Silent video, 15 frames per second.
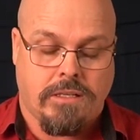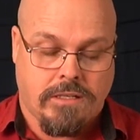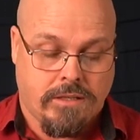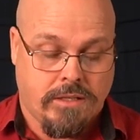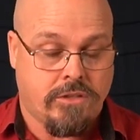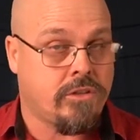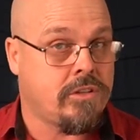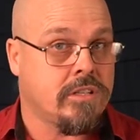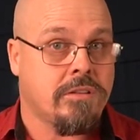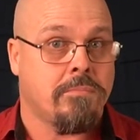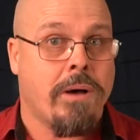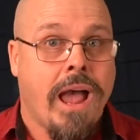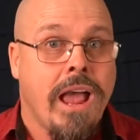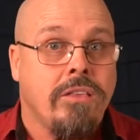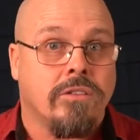That to
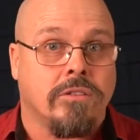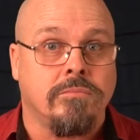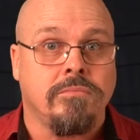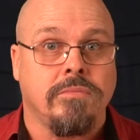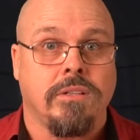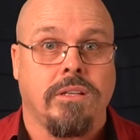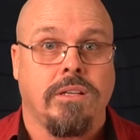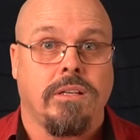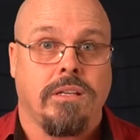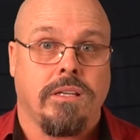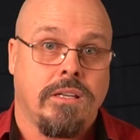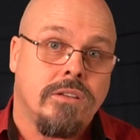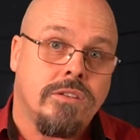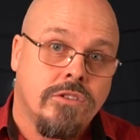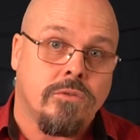disobey them
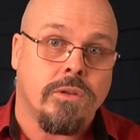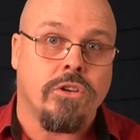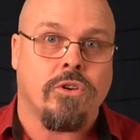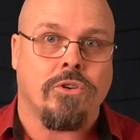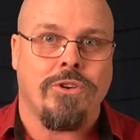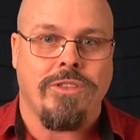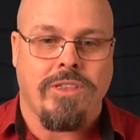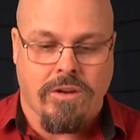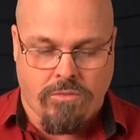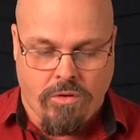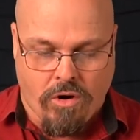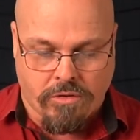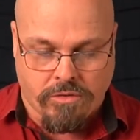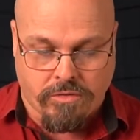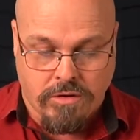is to incur their
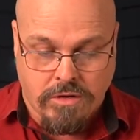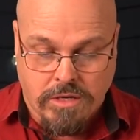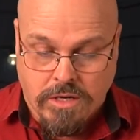wrath.